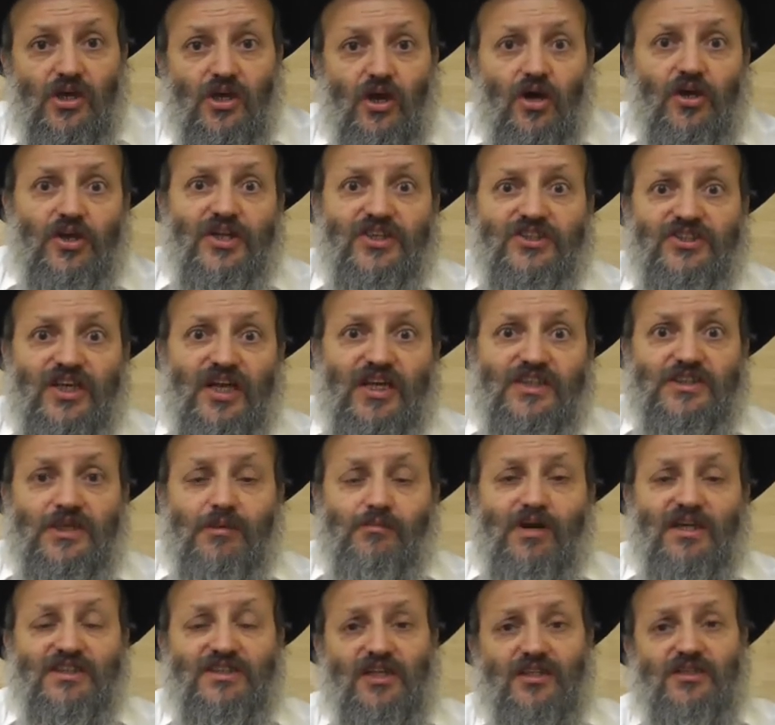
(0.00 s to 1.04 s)
And it says
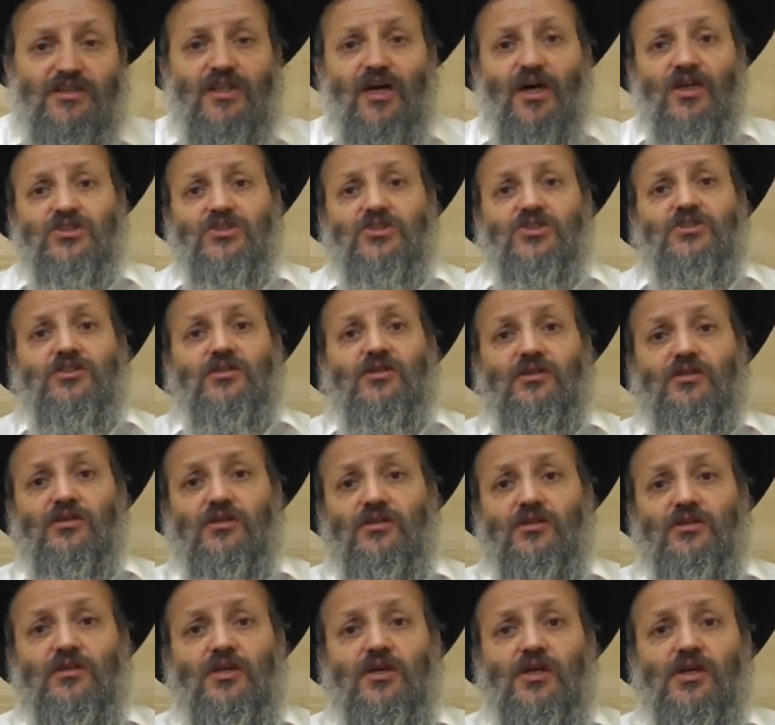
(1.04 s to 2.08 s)
about the dust
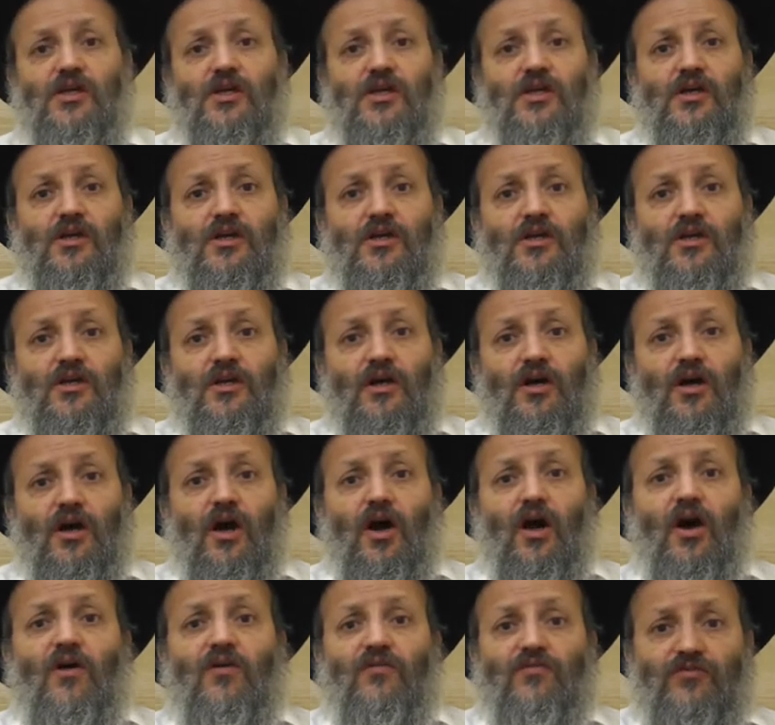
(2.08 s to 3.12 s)

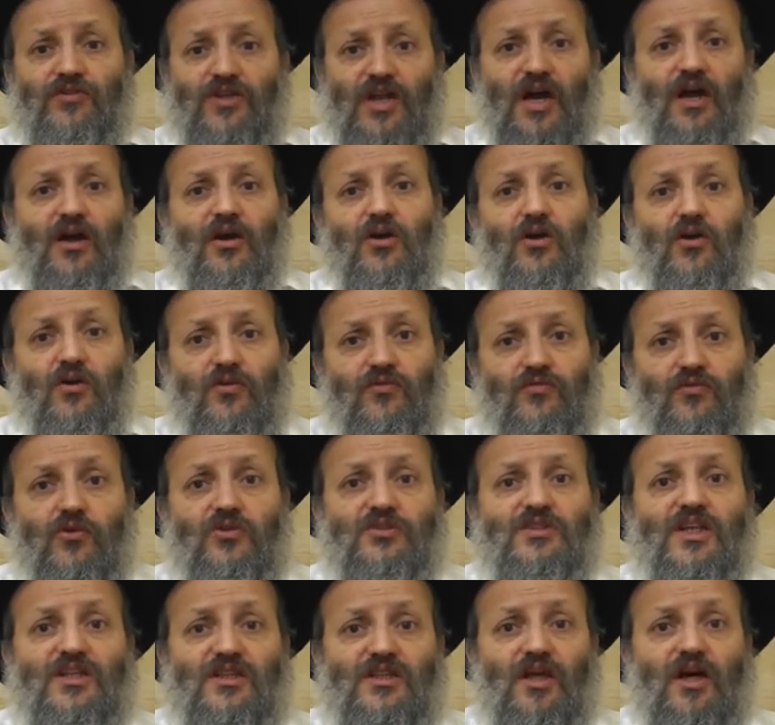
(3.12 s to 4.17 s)
of Yaakov
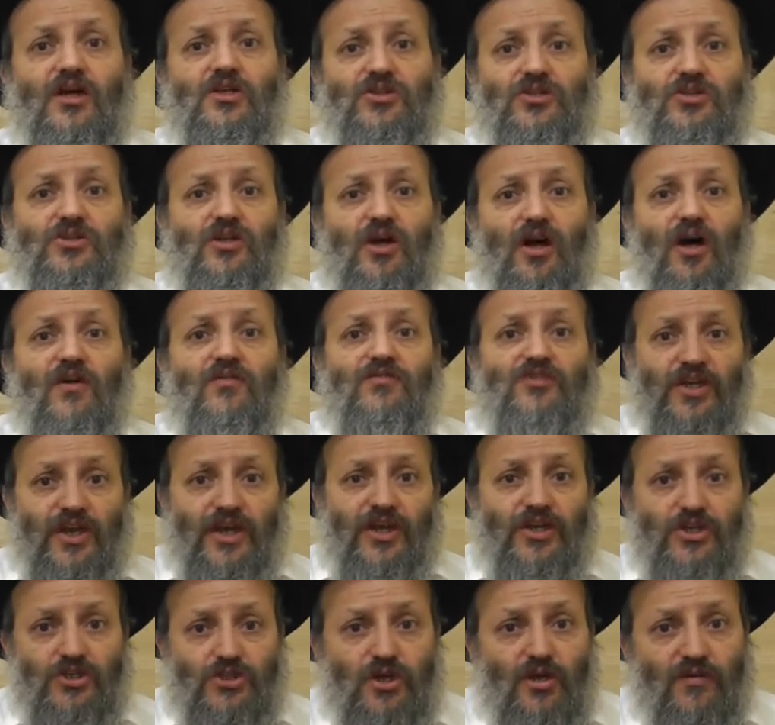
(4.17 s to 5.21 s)
and the dust of the
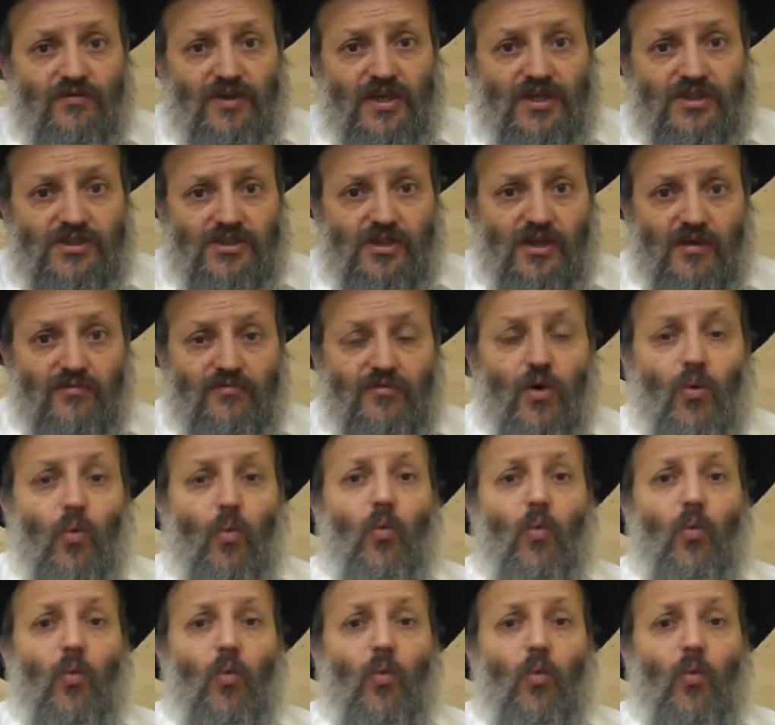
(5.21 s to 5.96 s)
angel of Esav